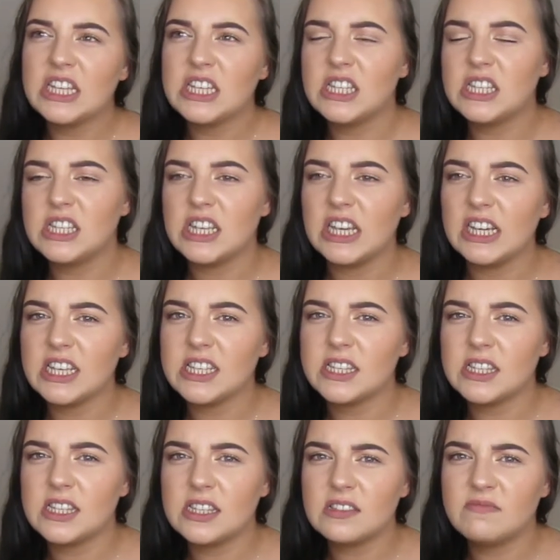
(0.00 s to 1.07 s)

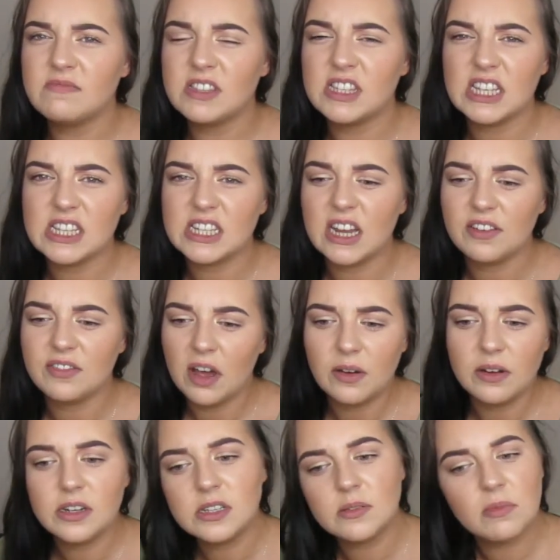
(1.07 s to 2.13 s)
6.5
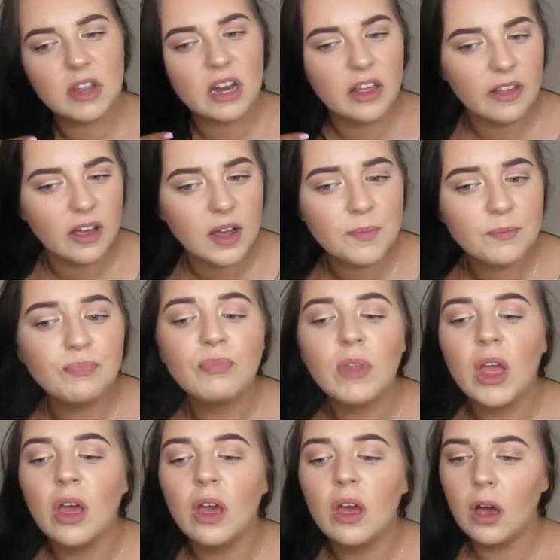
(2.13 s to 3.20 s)
hours, something like that.
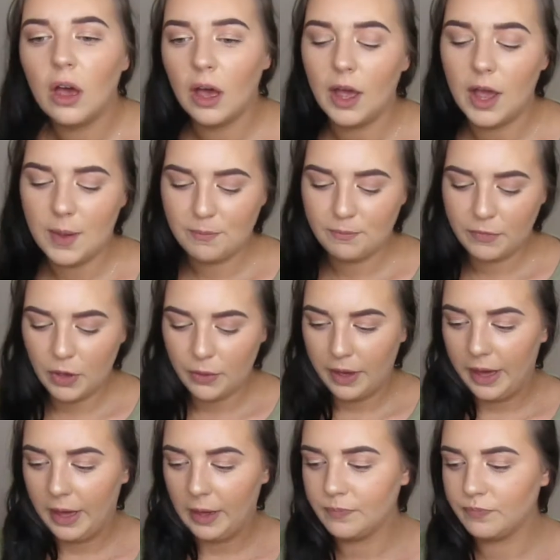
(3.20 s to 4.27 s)

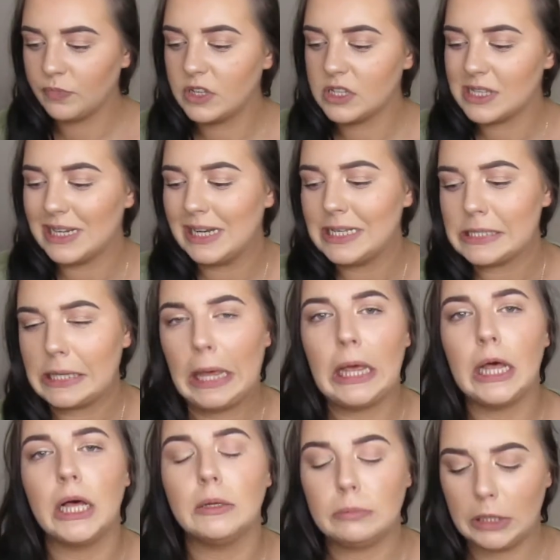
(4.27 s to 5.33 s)
Okay, so let's
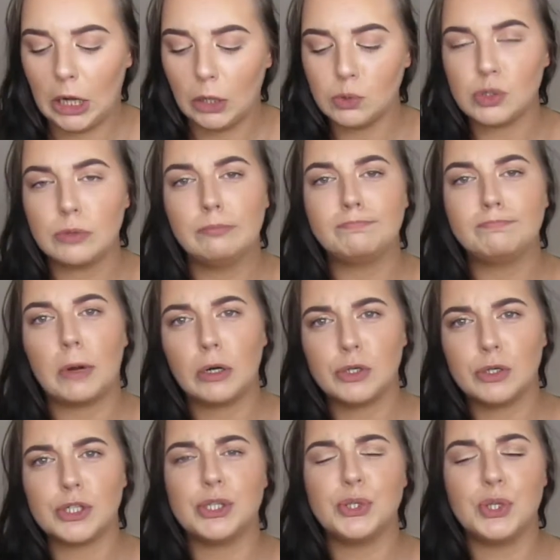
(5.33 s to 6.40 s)
get up close and
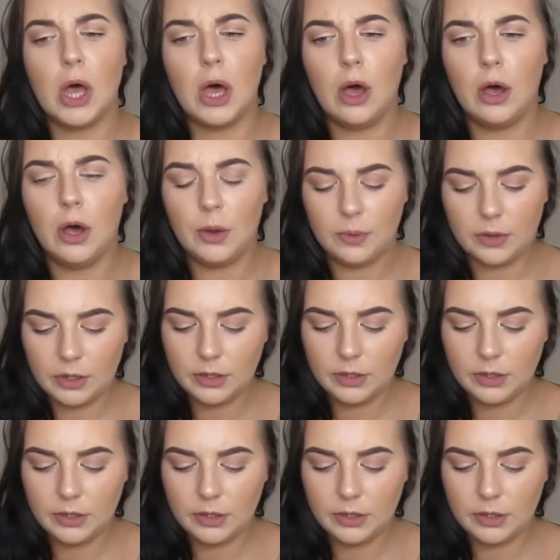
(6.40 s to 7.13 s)
personal.